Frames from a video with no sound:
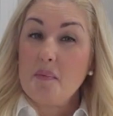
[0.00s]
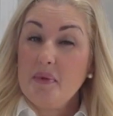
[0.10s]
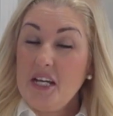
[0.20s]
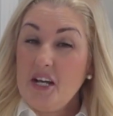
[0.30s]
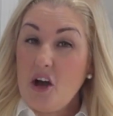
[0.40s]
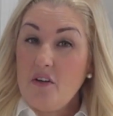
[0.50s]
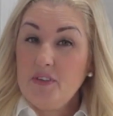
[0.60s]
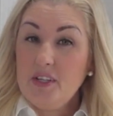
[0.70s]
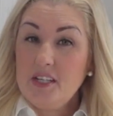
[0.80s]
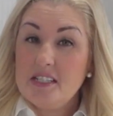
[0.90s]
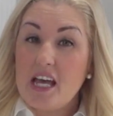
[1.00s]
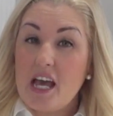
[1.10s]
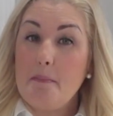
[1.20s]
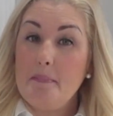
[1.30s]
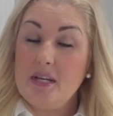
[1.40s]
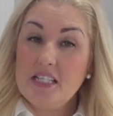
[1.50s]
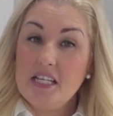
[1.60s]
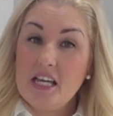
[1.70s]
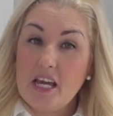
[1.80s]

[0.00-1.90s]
Family conflicts and missing